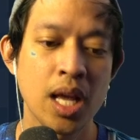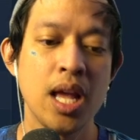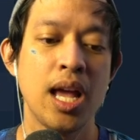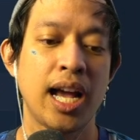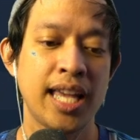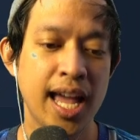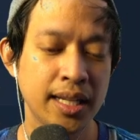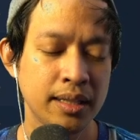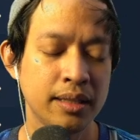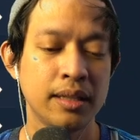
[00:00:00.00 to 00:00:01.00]
Again,
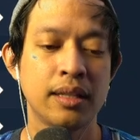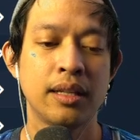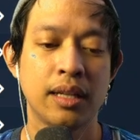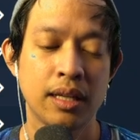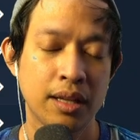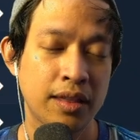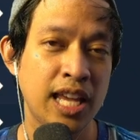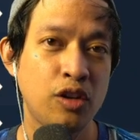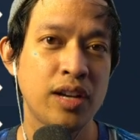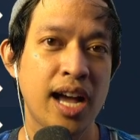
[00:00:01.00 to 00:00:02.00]
thank
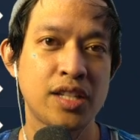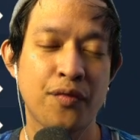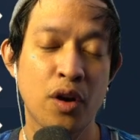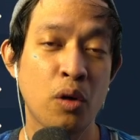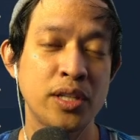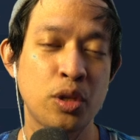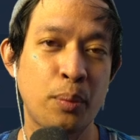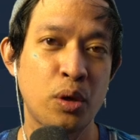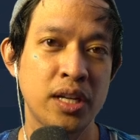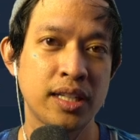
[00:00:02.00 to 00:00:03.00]
you guys for always
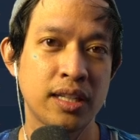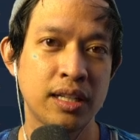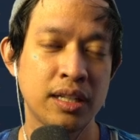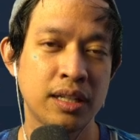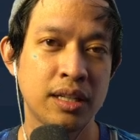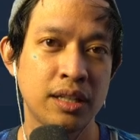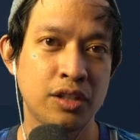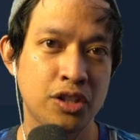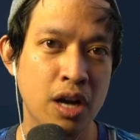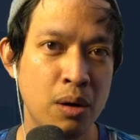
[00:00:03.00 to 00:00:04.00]
supporting the
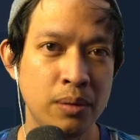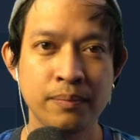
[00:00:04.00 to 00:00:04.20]
show.